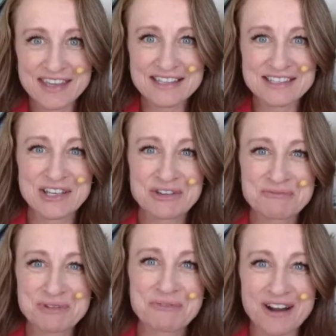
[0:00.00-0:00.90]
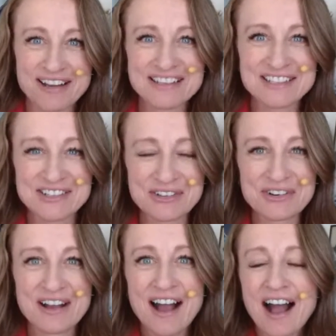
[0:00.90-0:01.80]
things that you've been wanting to
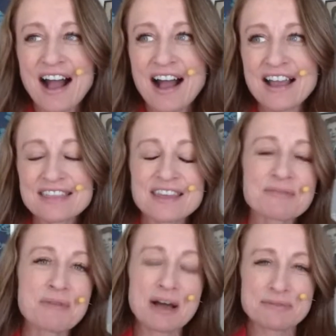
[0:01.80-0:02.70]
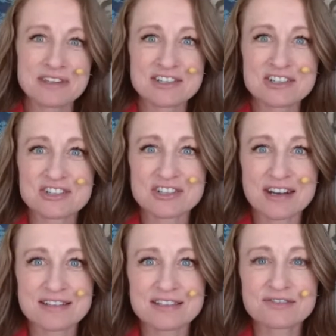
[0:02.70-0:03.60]
do? I think population
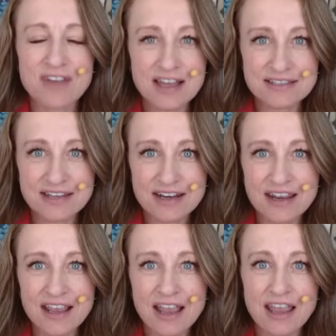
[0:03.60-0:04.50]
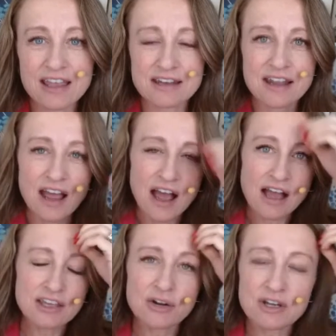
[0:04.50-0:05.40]
genetics is fascinating. And,
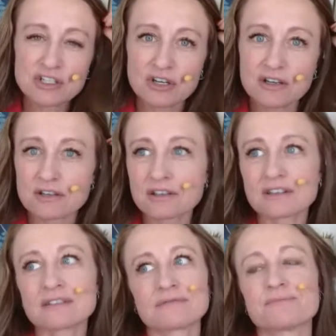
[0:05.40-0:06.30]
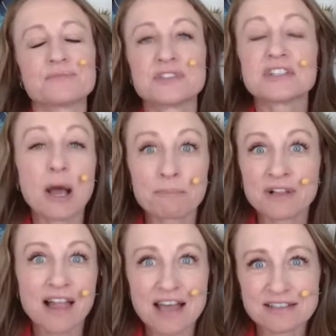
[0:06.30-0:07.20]
you know, I took some
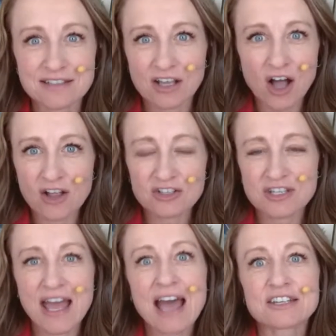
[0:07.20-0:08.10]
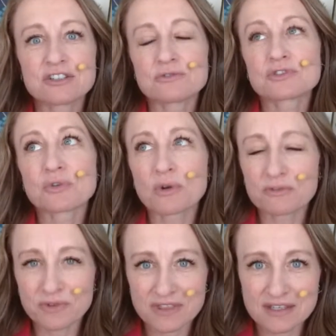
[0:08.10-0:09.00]
classes in college that had to do sort
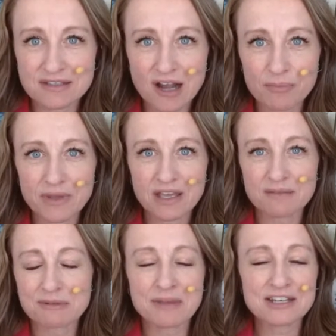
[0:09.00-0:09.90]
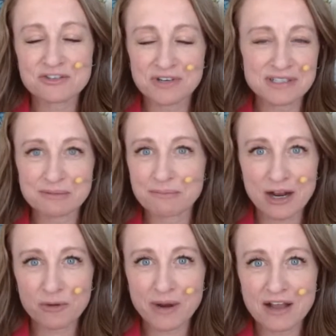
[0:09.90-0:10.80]
of with this topic. I mean, my degree's in
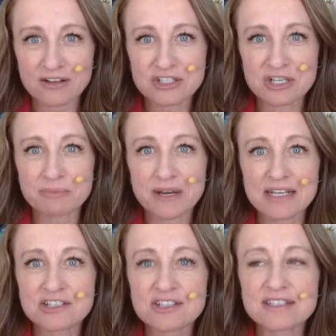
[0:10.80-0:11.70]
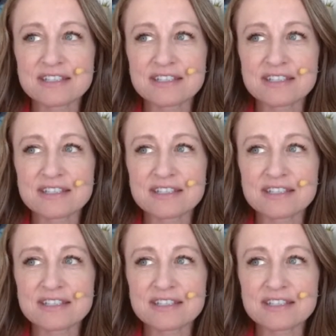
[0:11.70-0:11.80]
microbiology, but I